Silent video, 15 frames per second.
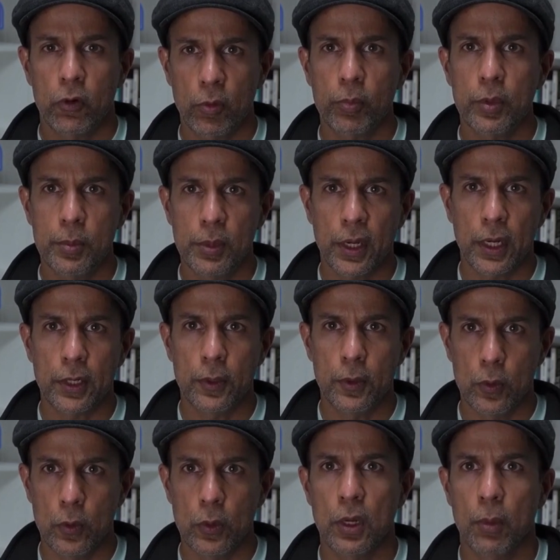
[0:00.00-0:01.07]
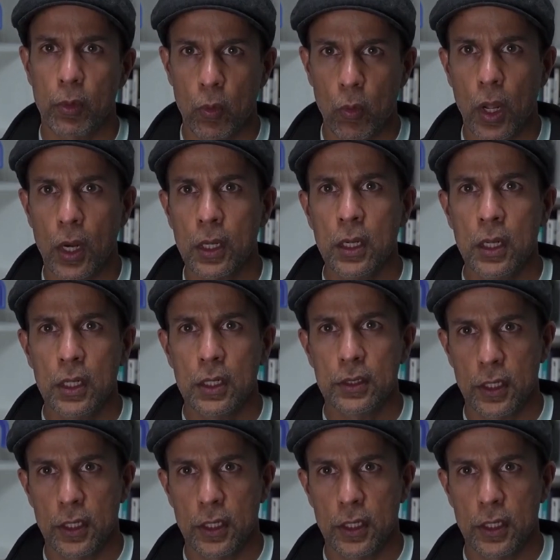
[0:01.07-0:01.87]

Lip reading: what are people trying to do? Number one,